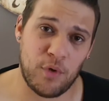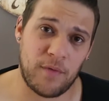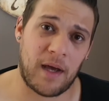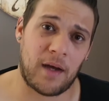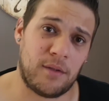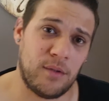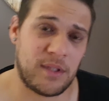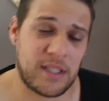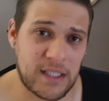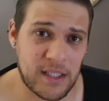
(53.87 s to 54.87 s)
move now to
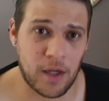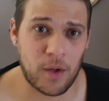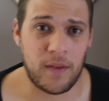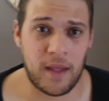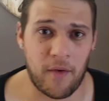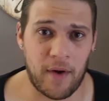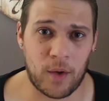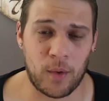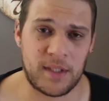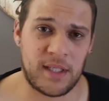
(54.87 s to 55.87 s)
6-0 in their record,